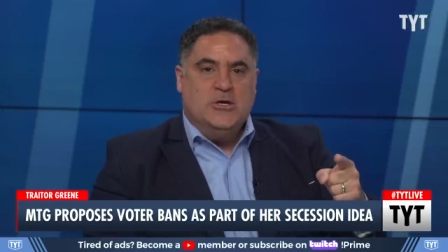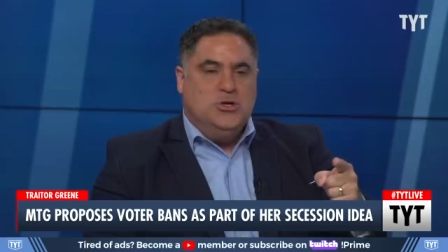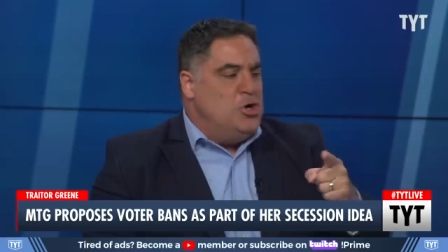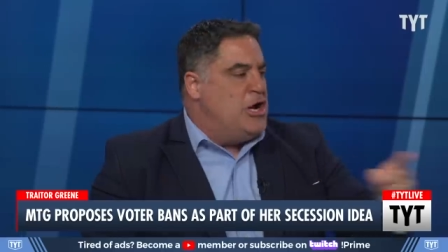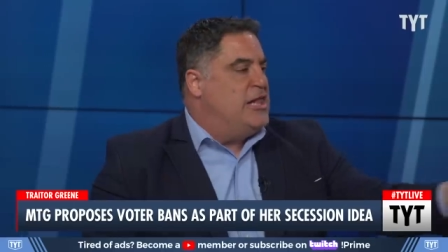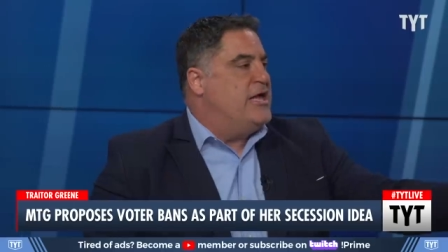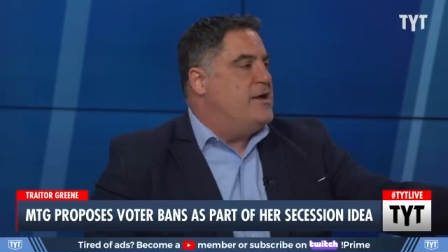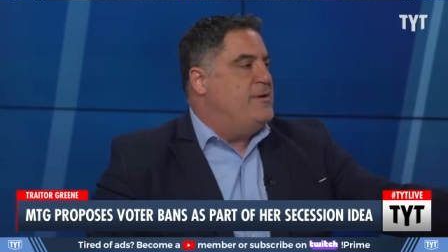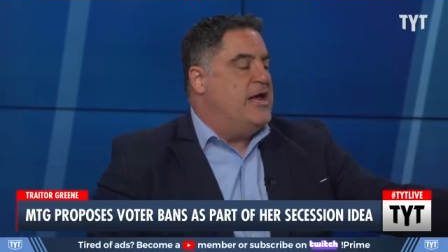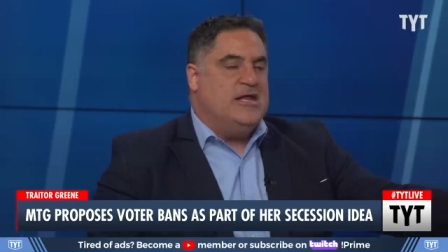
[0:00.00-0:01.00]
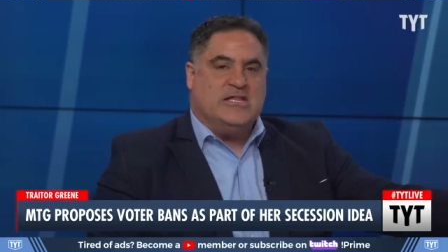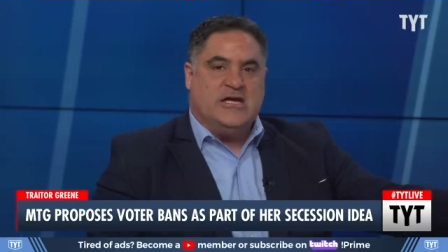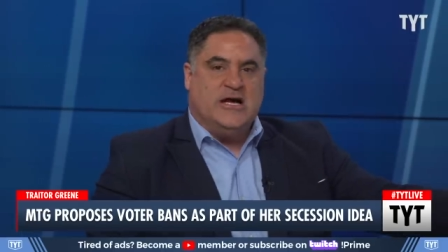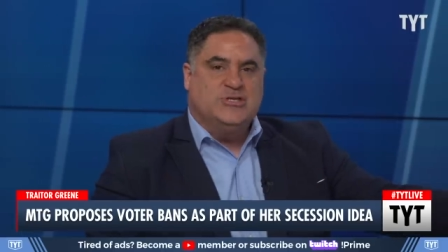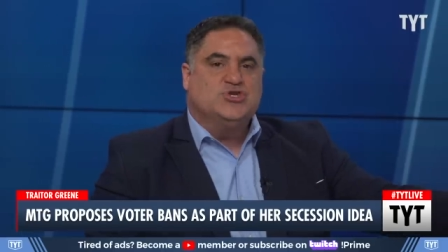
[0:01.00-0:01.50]
You're not allowed to be anything
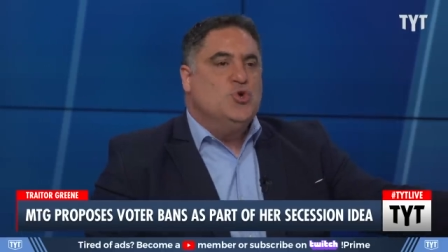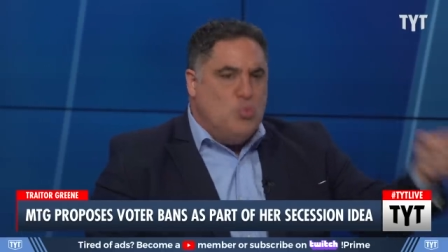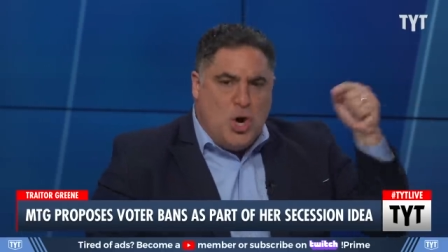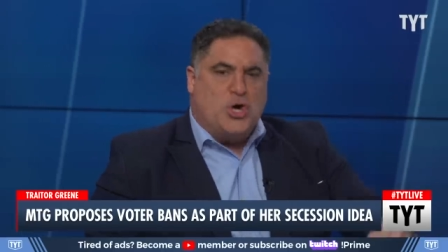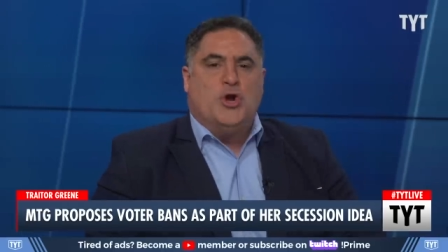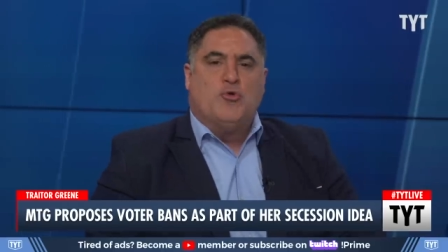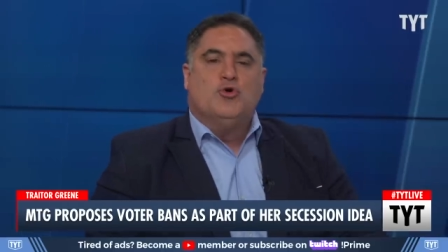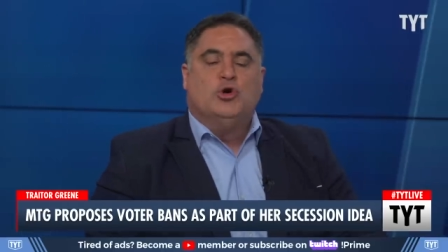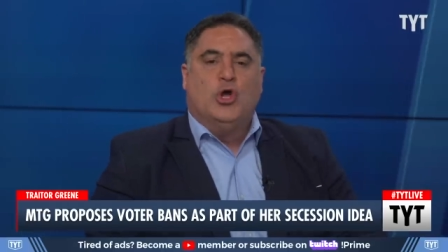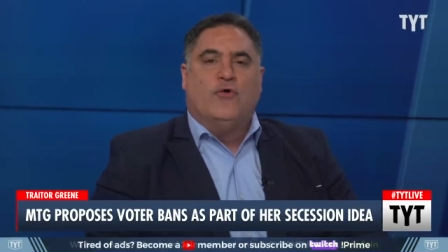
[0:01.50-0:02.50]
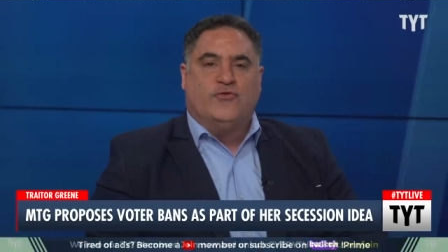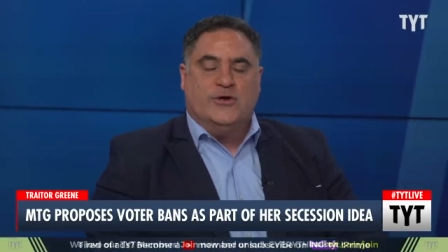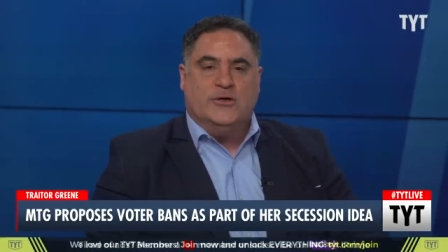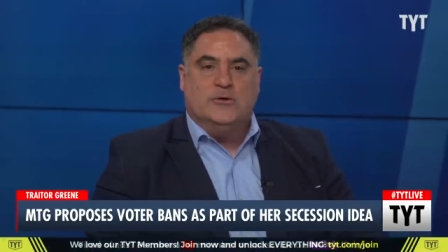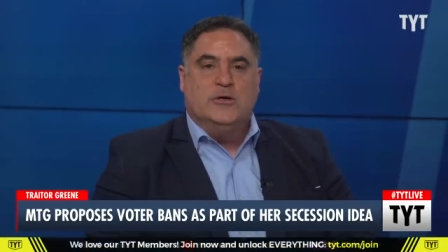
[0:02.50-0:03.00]
else. We're gonna rule over
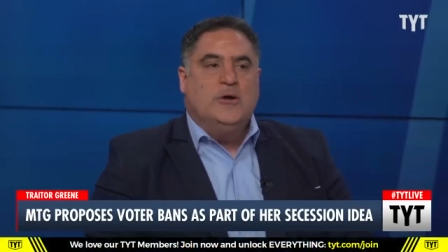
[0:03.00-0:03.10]
you.